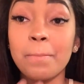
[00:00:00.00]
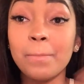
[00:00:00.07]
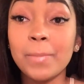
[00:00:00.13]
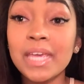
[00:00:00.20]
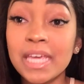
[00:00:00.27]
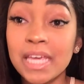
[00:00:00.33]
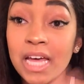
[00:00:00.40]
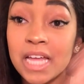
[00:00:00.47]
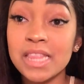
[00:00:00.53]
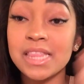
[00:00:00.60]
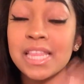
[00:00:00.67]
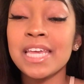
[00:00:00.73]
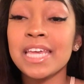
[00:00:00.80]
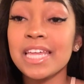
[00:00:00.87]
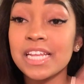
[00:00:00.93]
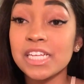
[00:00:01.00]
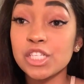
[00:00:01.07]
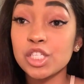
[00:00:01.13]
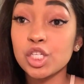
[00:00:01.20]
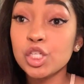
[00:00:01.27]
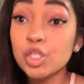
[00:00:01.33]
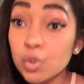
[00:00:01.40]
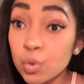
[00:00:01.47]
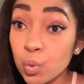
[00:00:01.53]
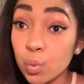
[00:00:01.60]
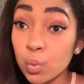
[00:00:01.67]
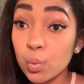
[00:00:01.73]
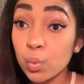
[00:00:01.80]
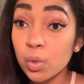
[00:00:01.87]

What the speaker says: Mika thinking it's you.